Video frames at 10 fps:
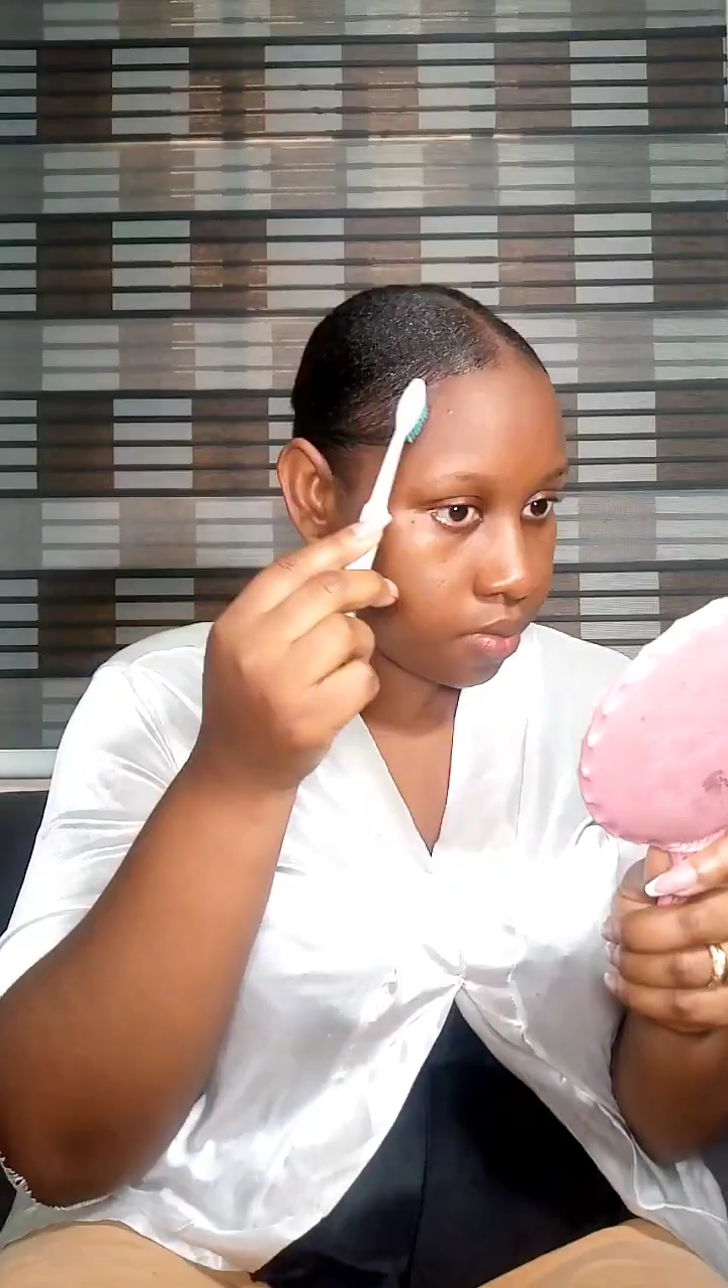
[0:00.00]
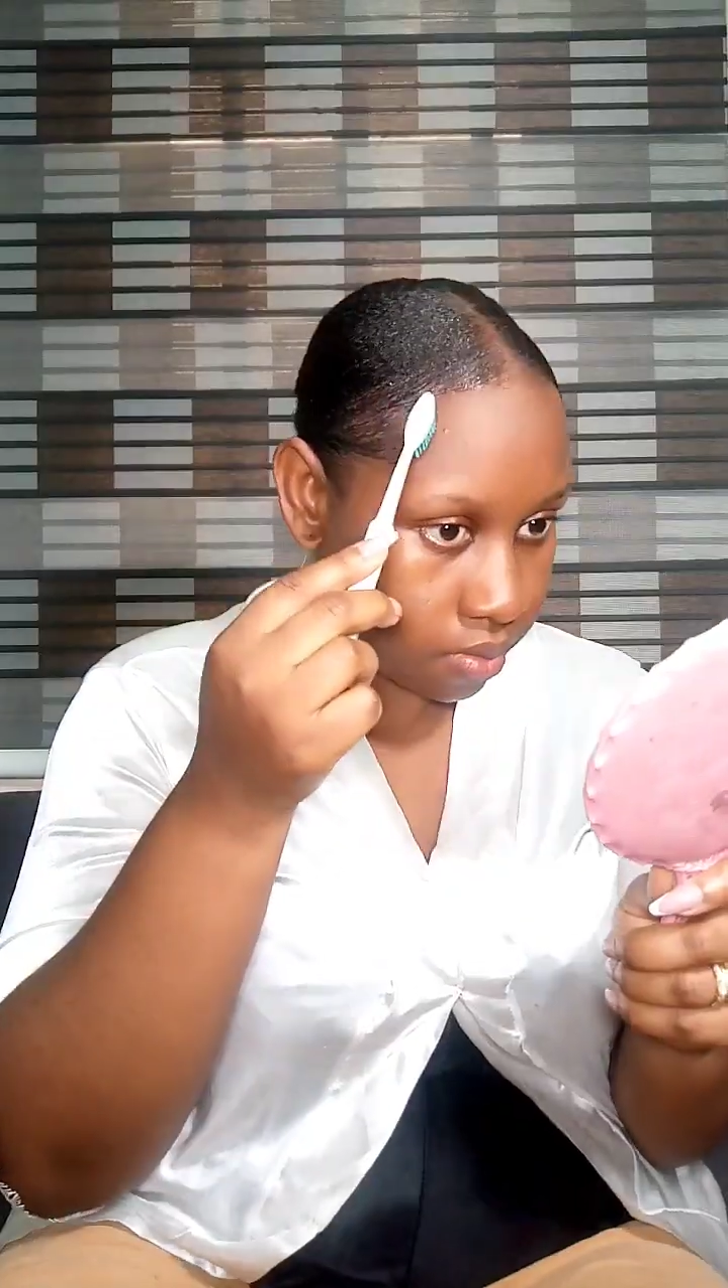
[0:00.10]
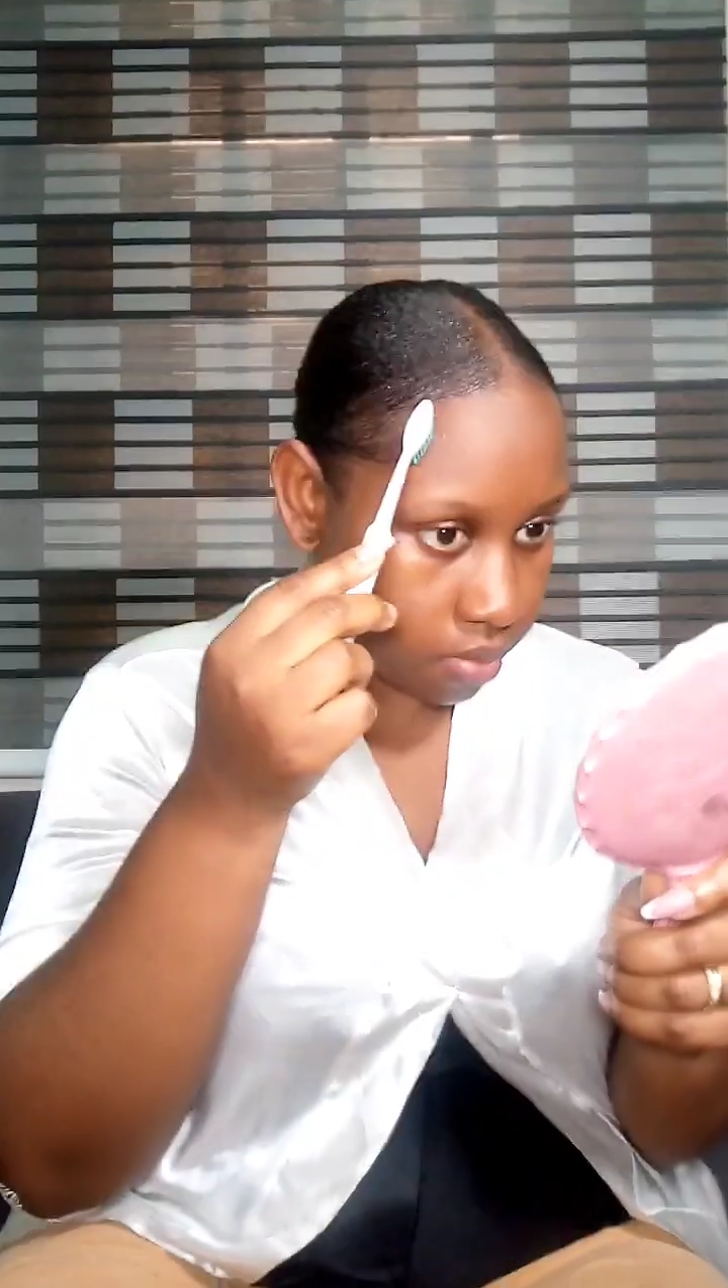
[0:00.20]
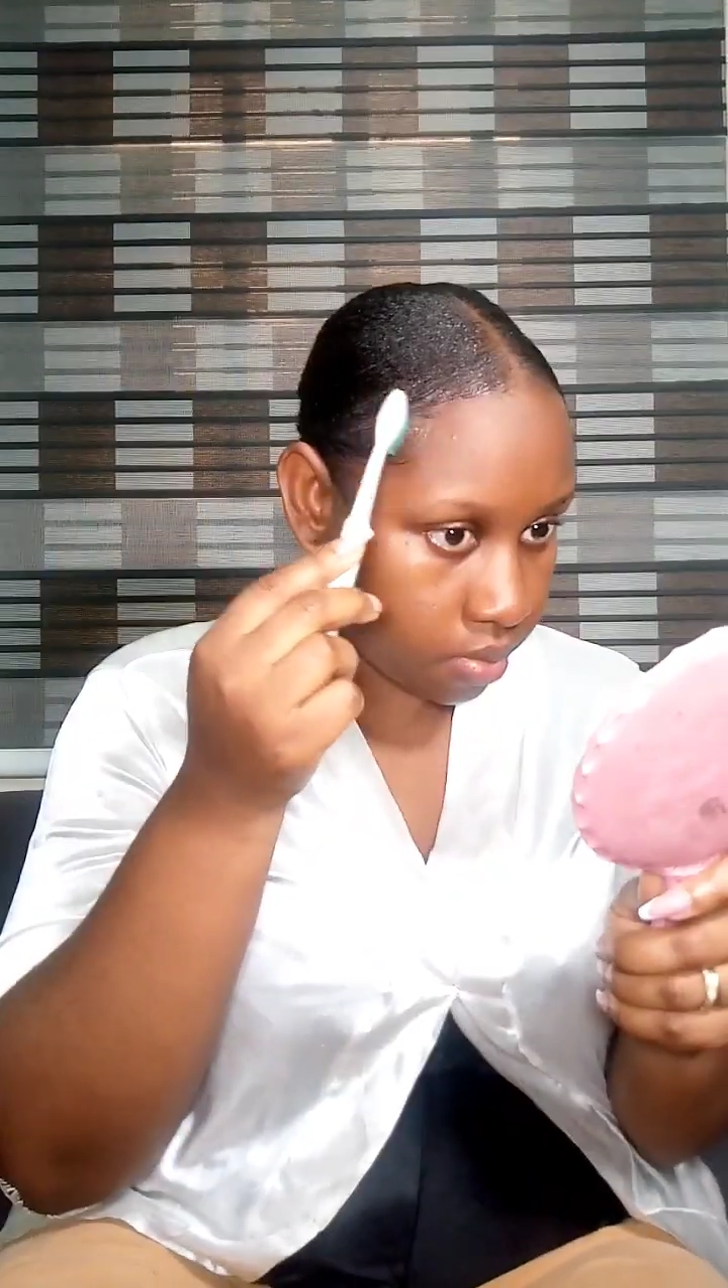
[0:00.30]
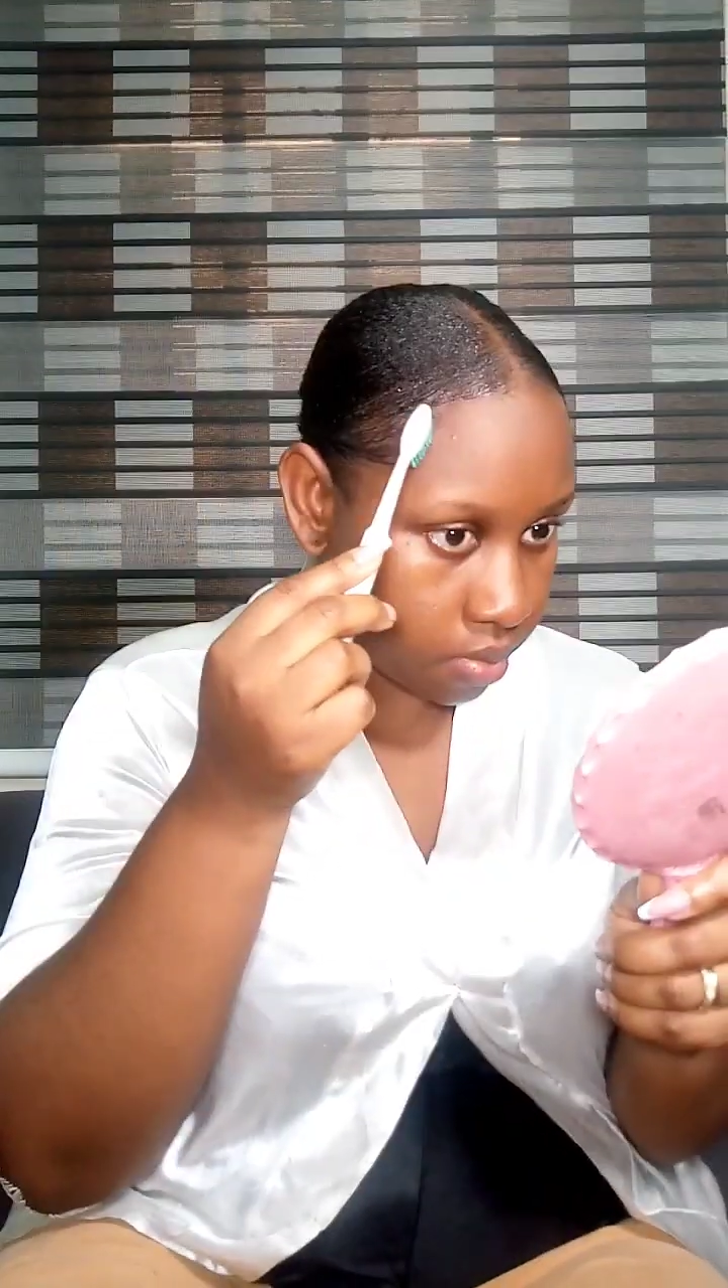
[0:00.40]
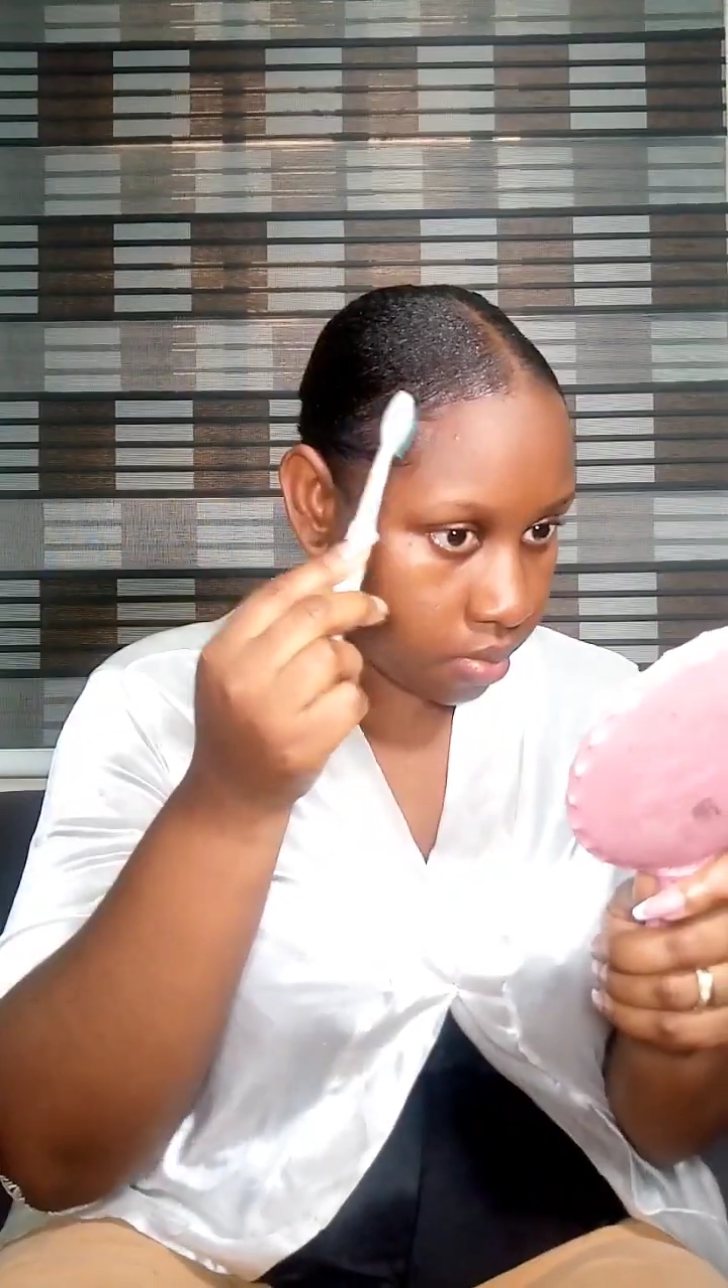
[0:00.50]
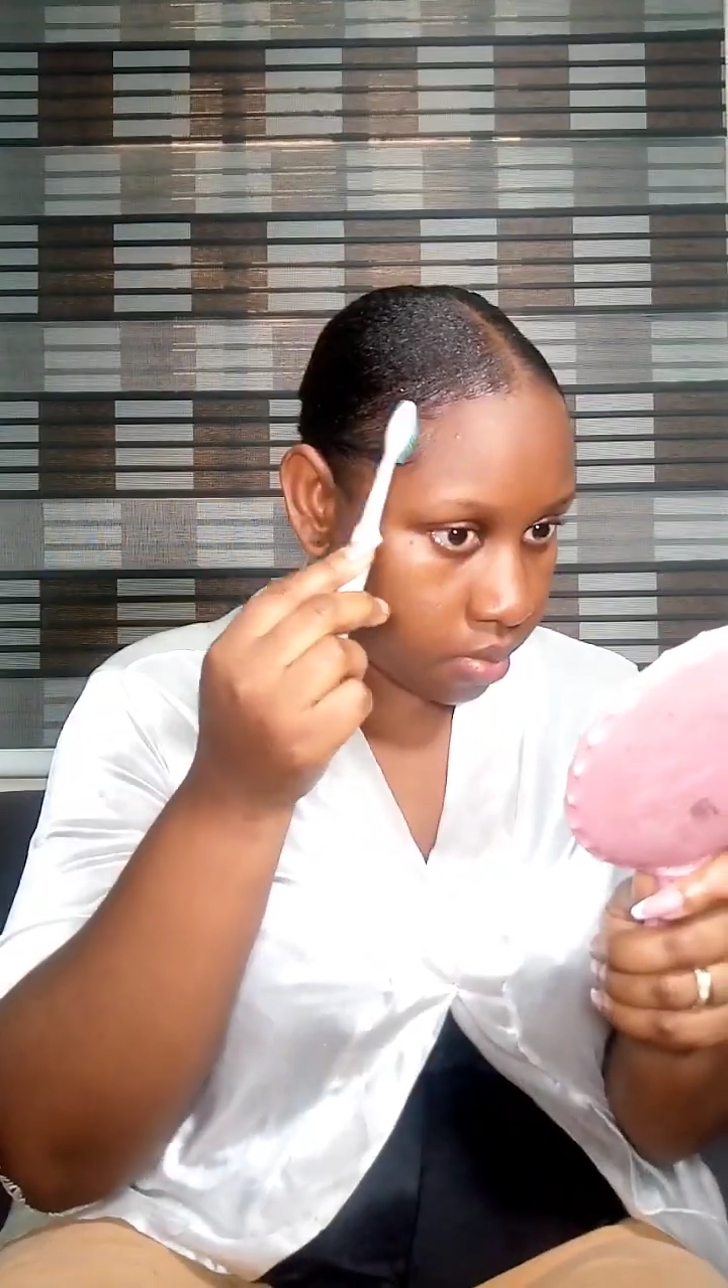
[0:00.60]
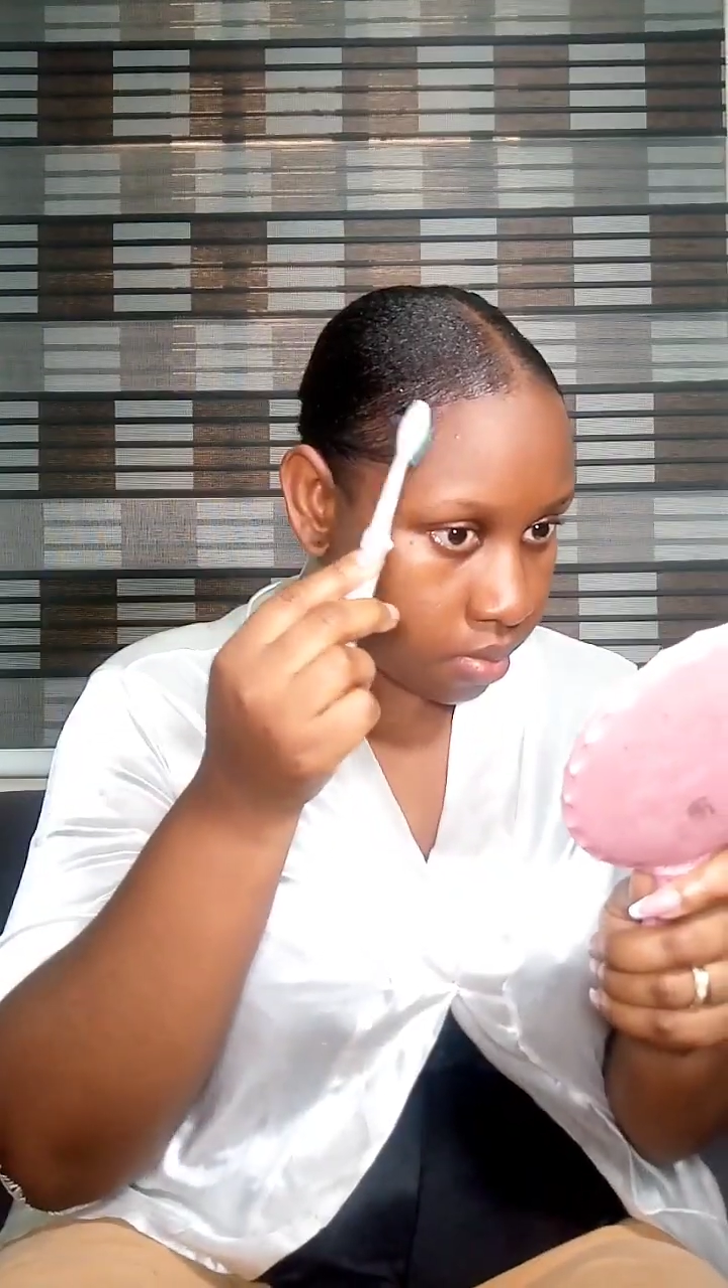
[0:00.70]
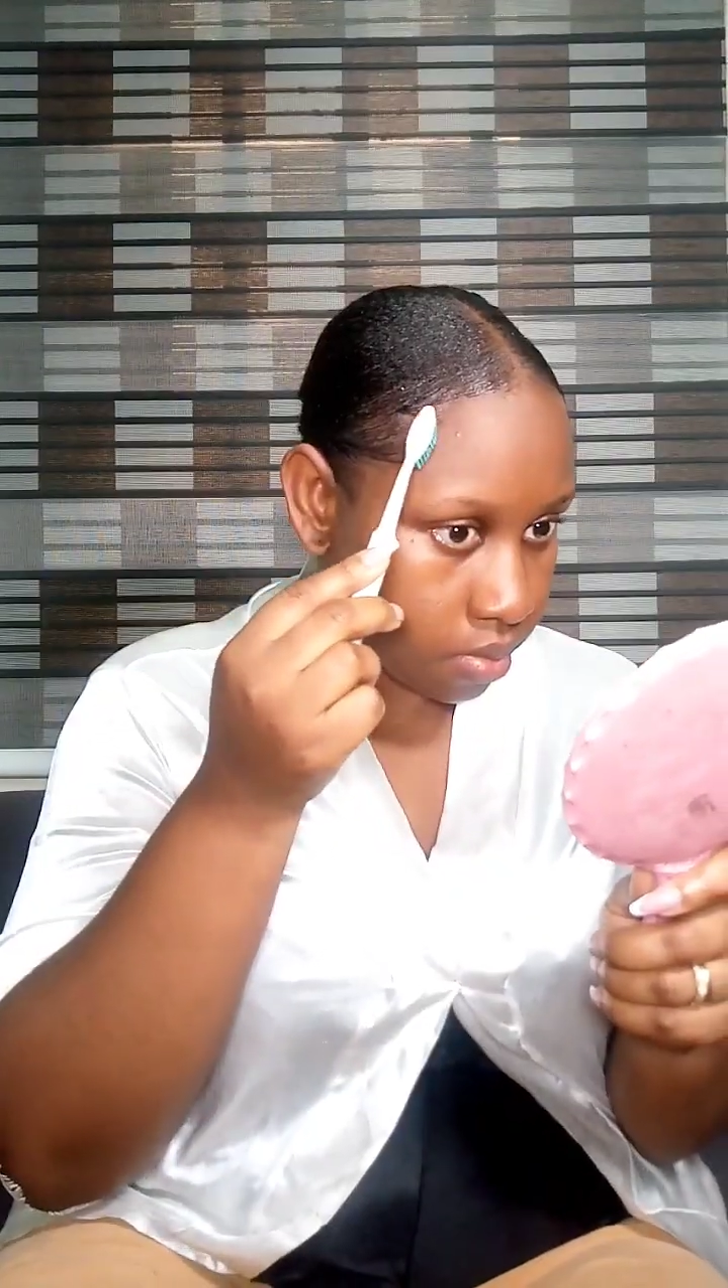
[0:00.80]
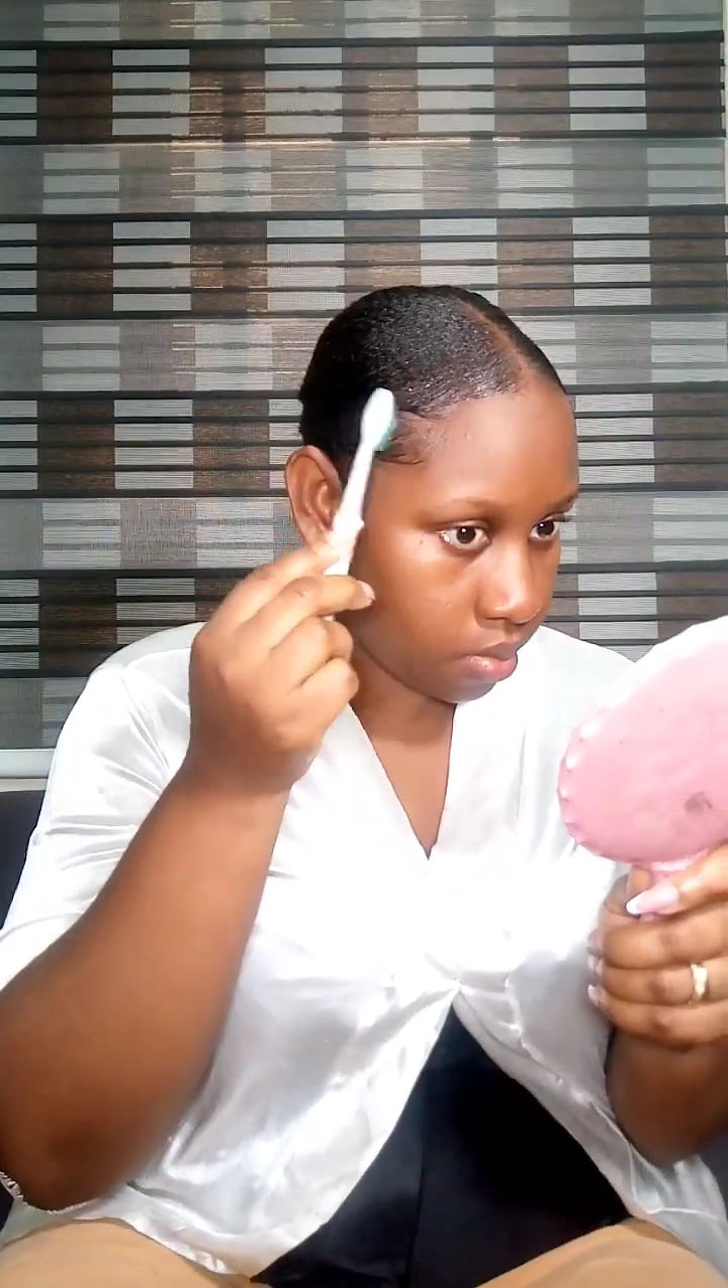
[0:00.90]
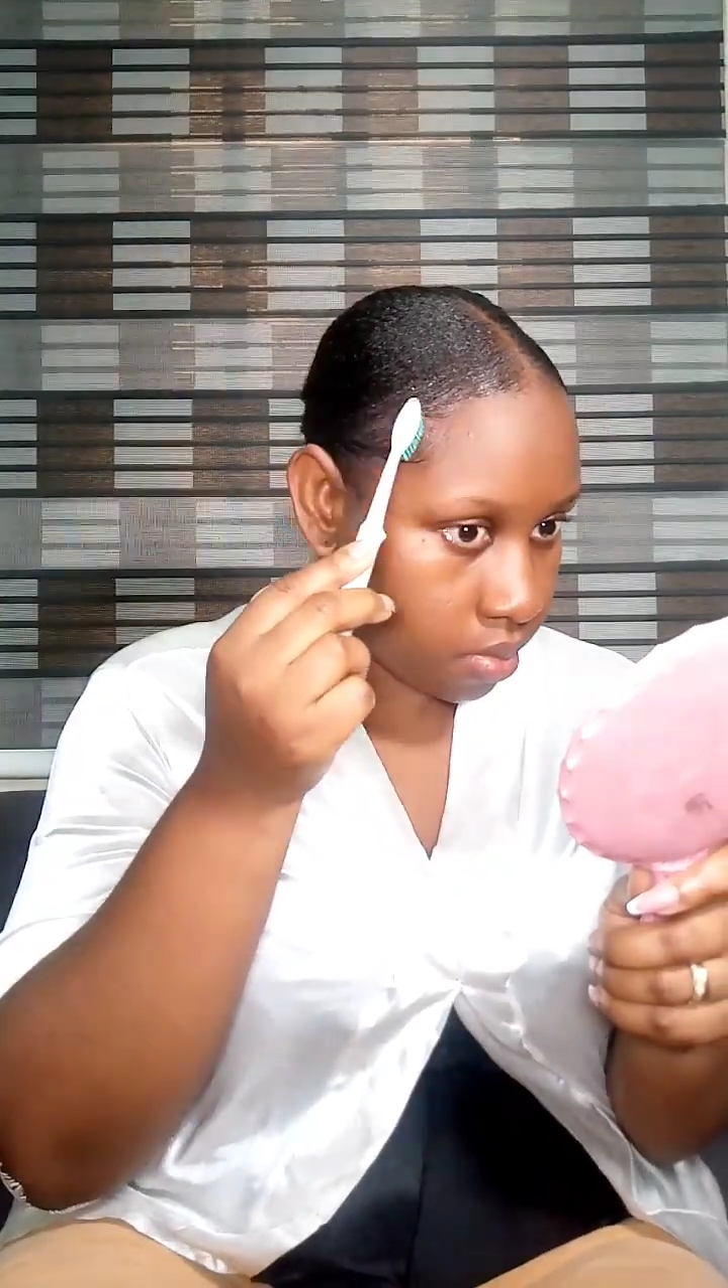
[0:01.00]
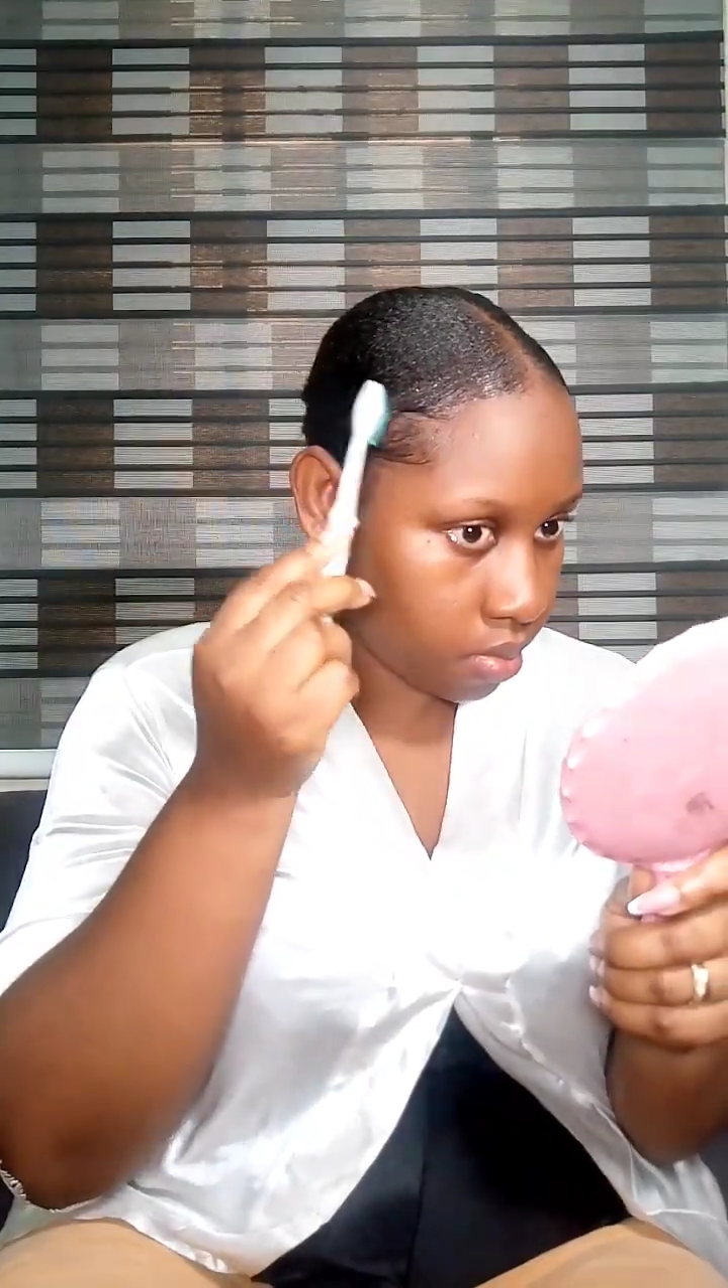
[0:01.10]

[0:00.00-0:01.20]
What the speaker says: way you would do it.